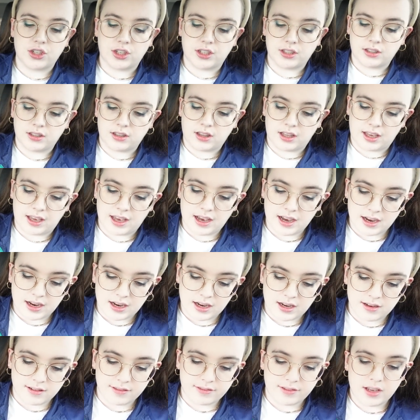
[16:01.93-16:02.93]
shade that they
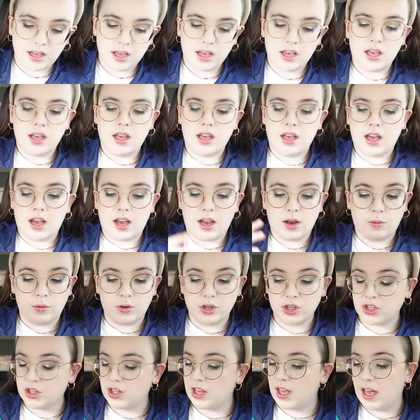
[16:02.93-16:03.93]
have. I
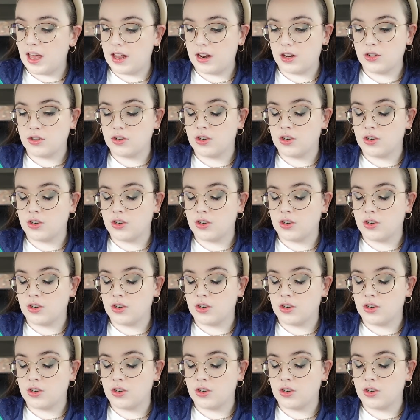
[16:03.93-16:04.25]
wish they had a